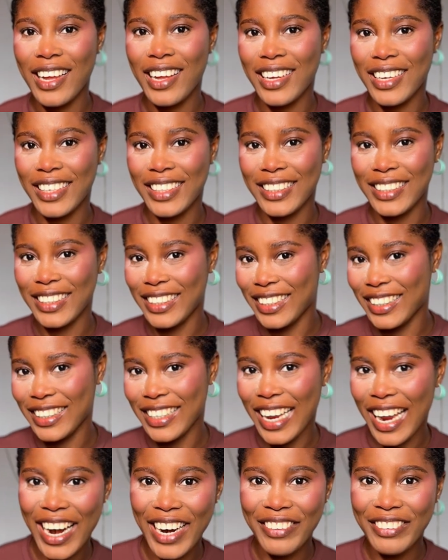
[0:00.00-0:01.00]
and
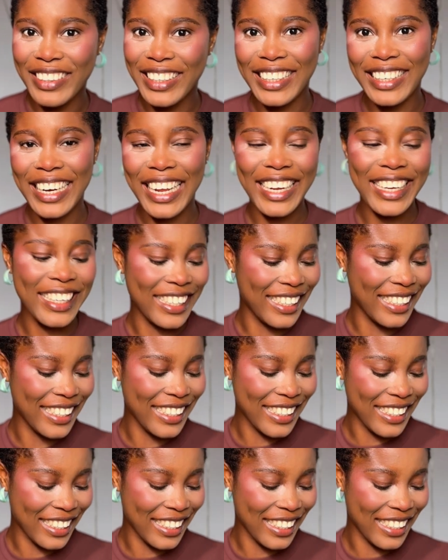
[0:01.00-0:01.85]
I really like it.